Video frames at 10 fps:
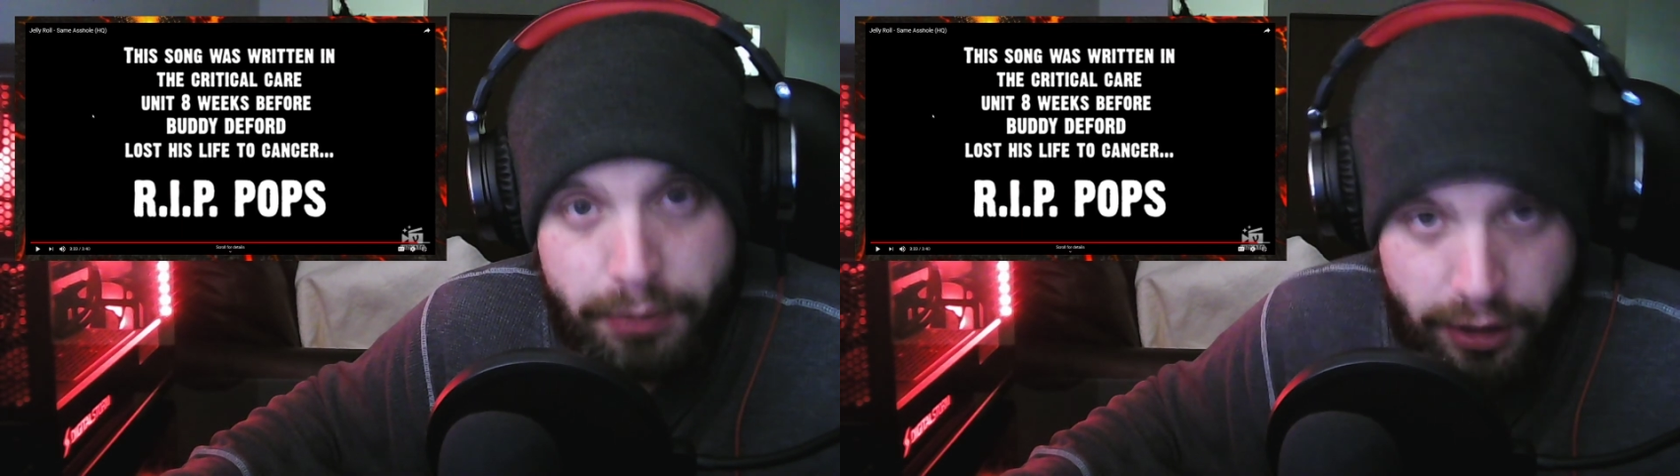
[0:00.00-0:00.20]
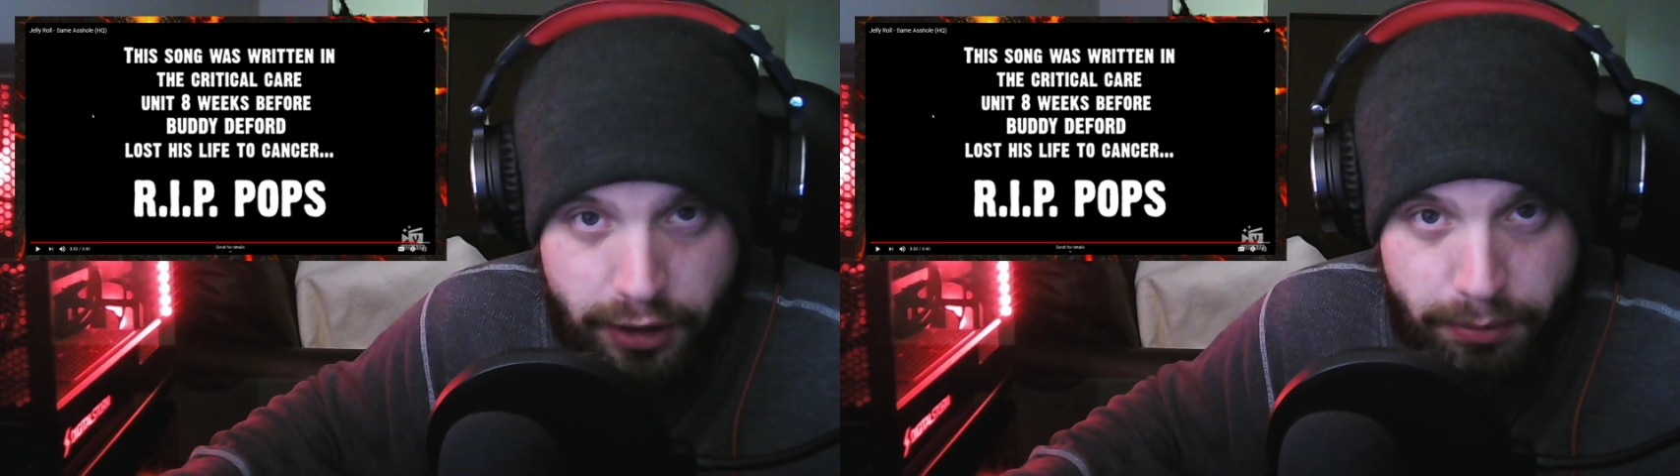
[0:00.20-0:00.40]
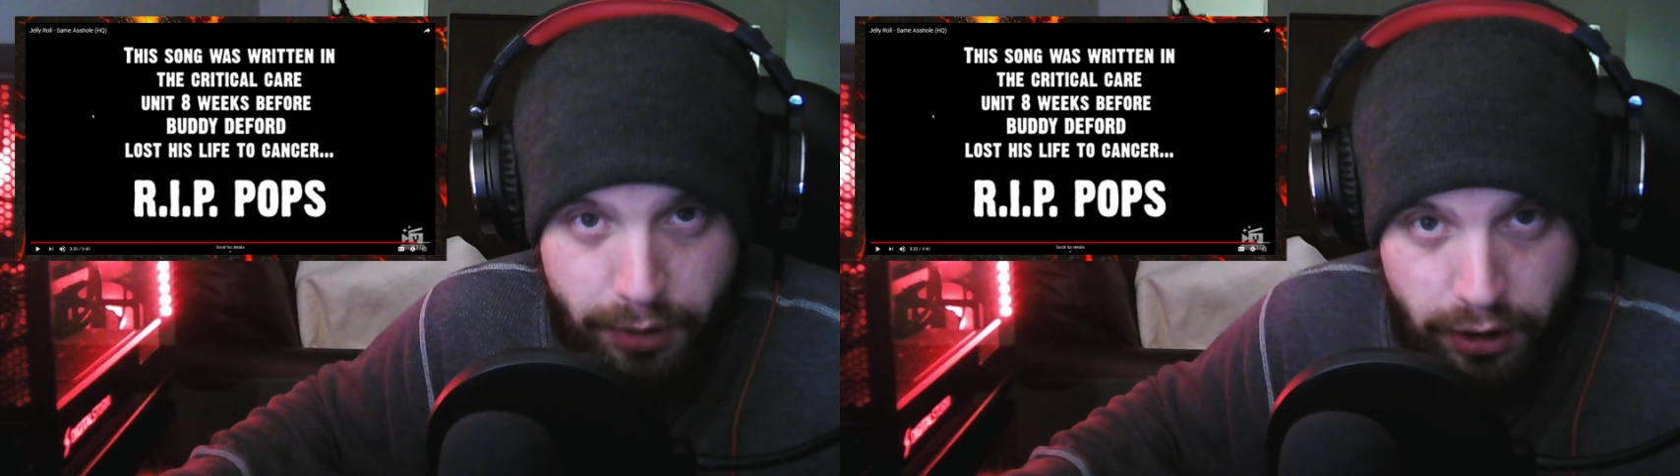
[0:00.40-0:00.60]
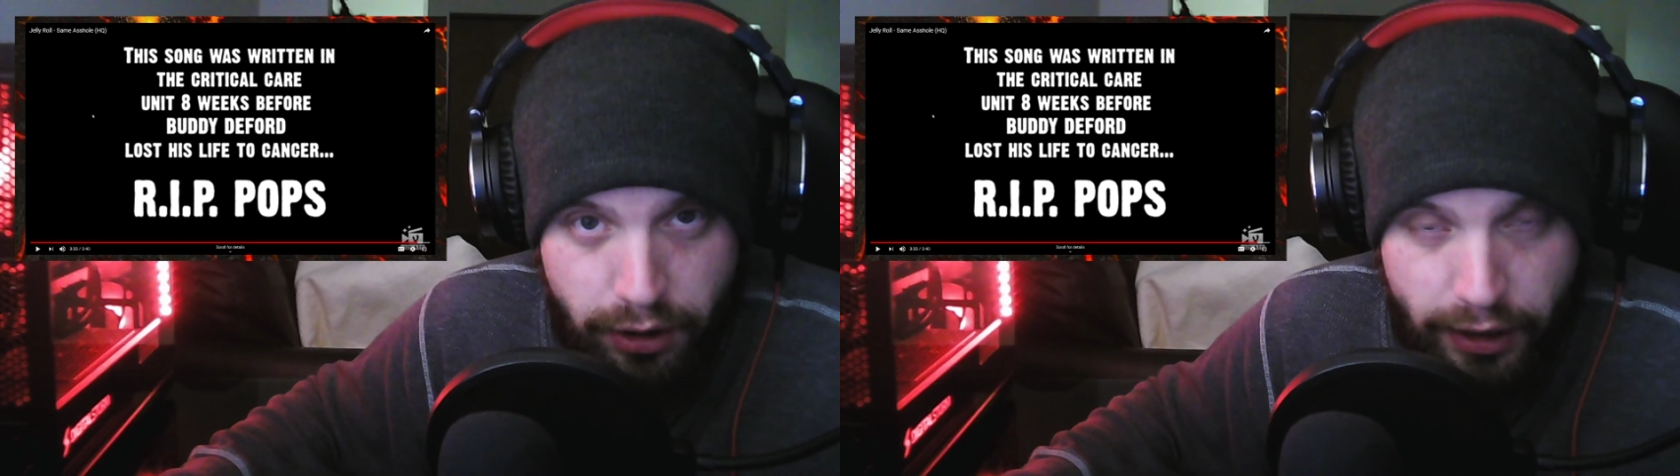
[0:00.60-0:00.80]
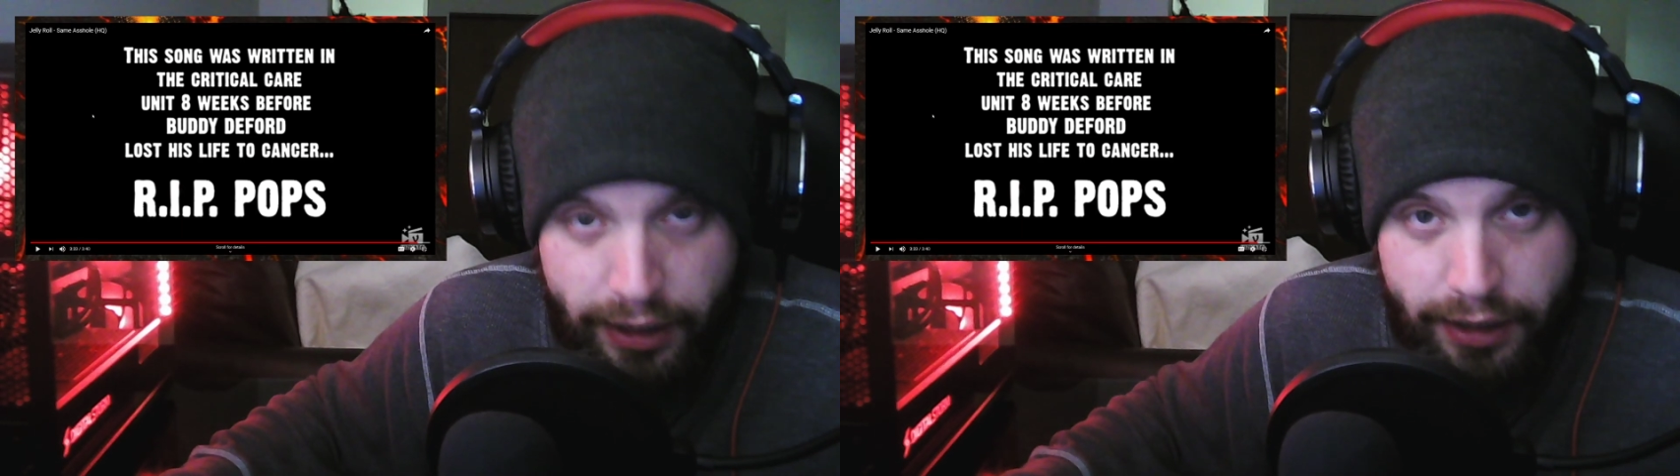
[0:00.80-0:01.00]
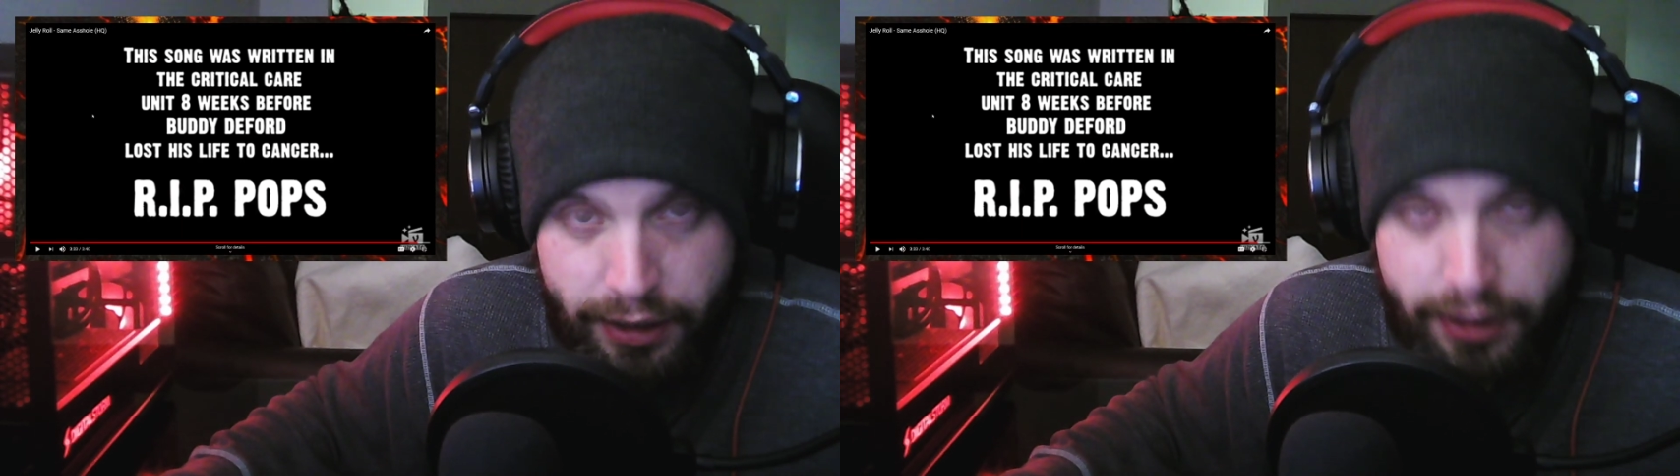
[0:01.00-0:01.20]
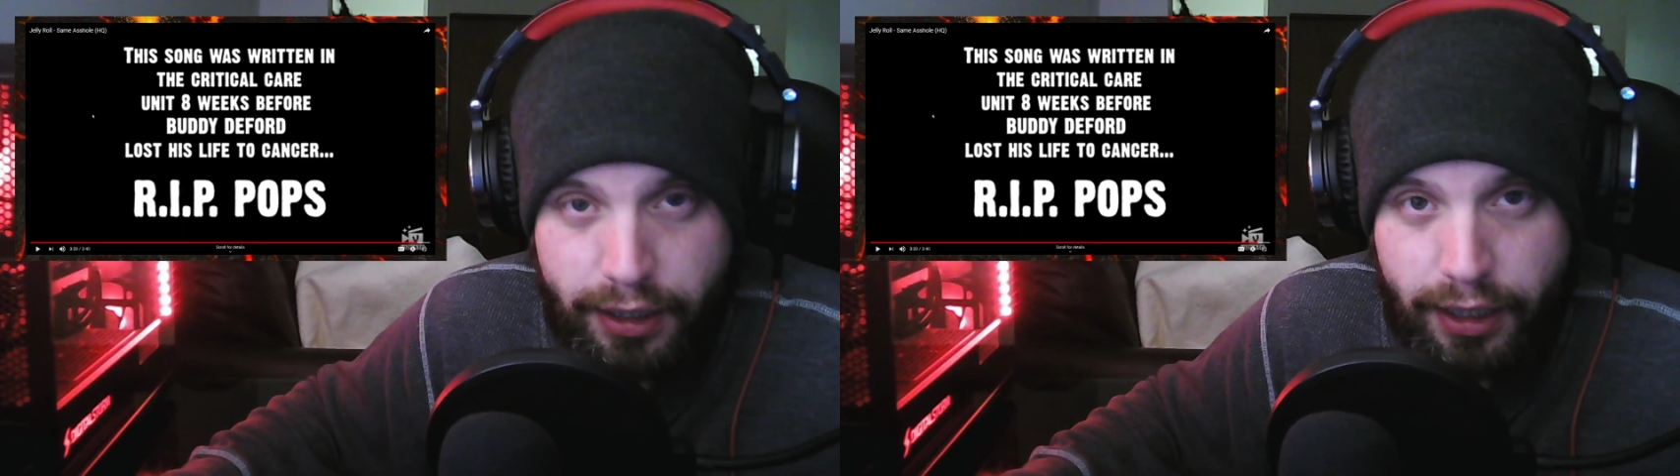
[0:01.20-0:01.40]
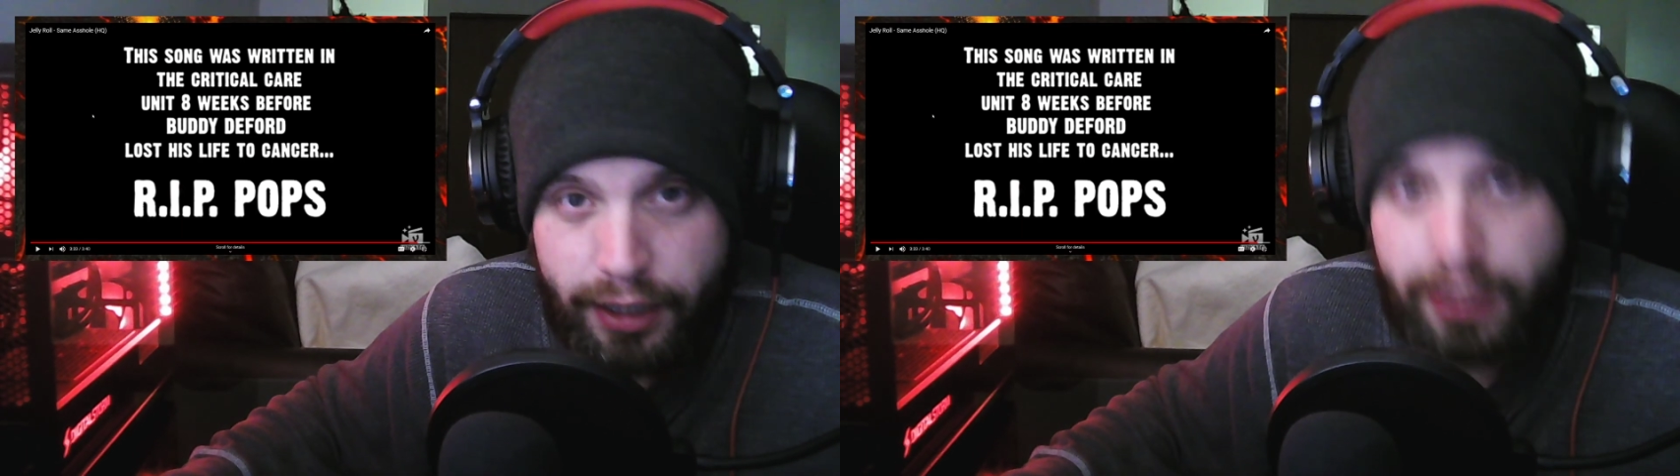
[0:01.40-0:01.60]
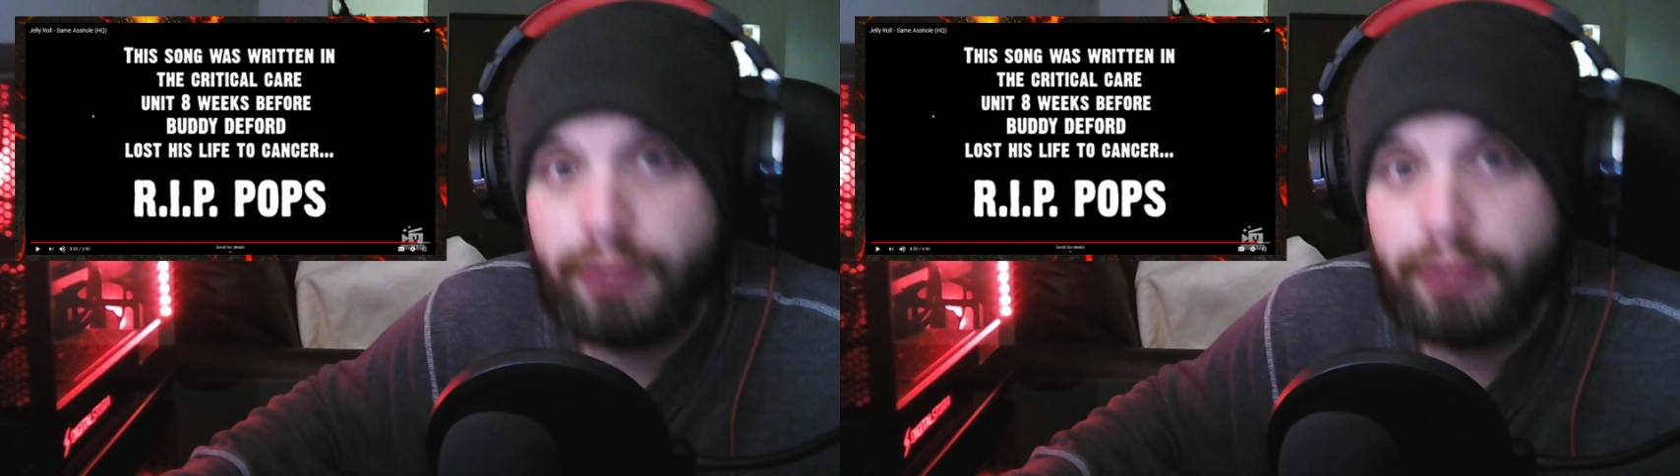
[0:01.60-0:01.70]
click the bell, and hit the like.